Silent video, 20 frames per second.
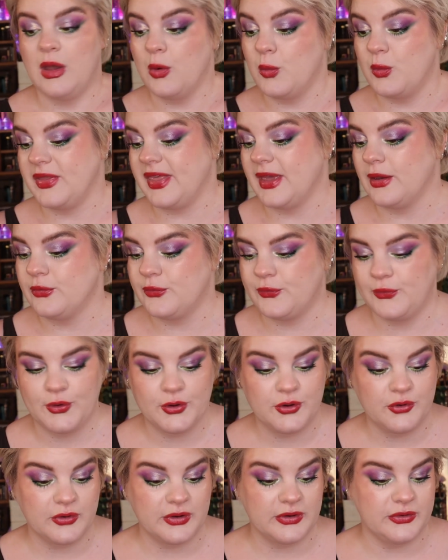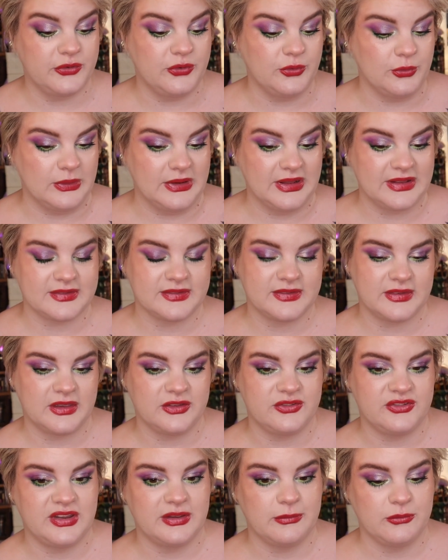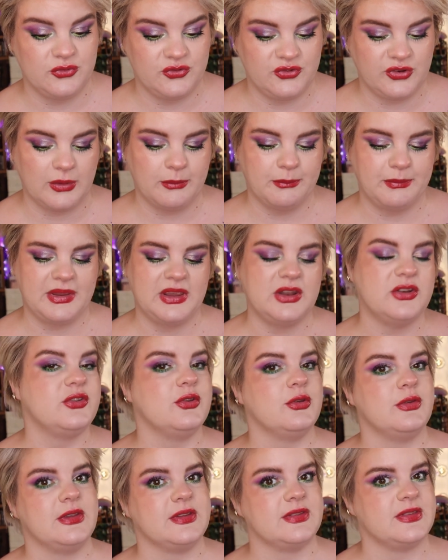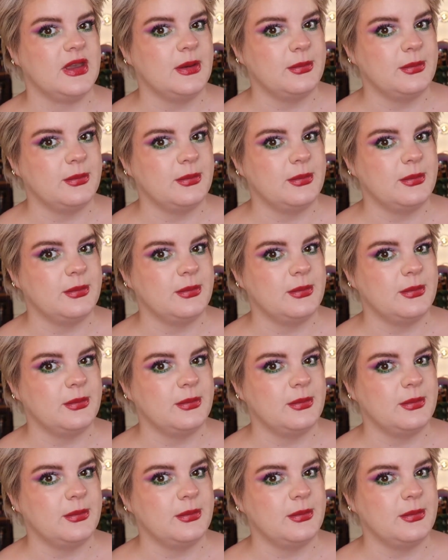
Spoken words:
without further ado, let's jump into this